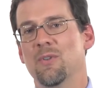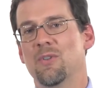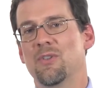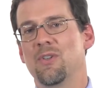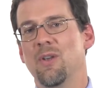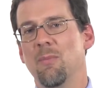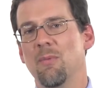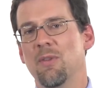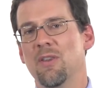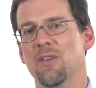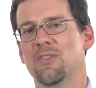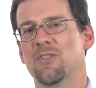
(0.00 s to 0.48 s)

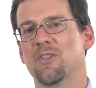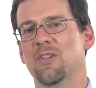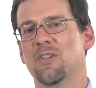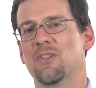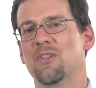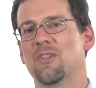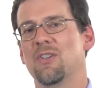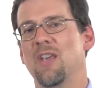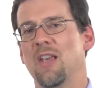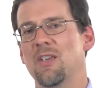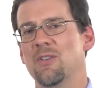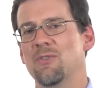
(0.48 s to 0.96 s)
some of the
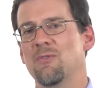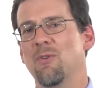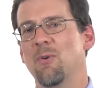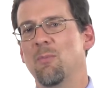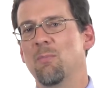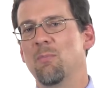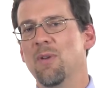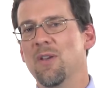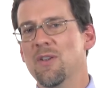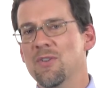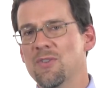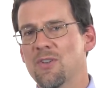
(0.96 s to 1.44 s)
successful
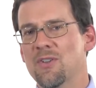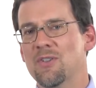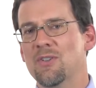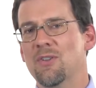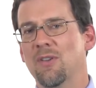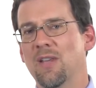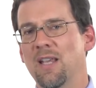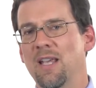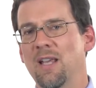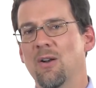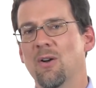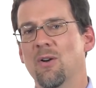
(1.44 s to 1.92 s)

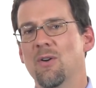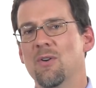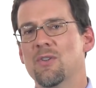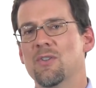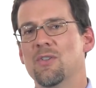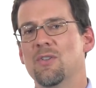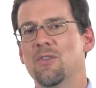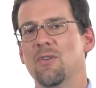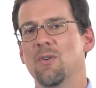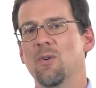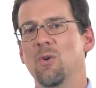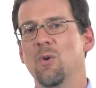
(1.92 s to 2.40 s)
business
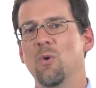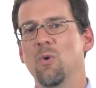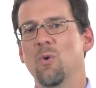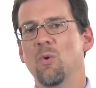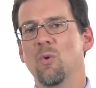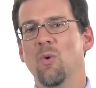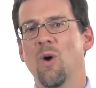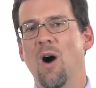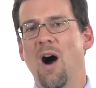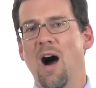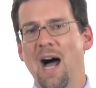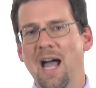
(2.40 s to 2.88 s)
leaders
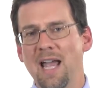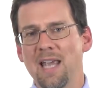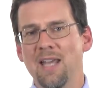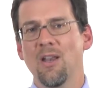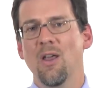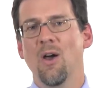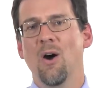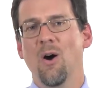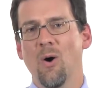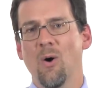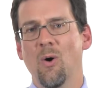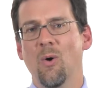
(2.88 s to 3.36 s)
who I
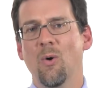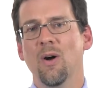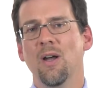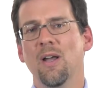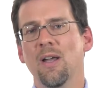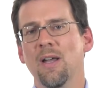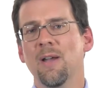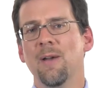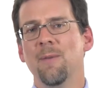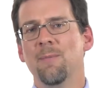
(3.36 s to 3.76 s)
know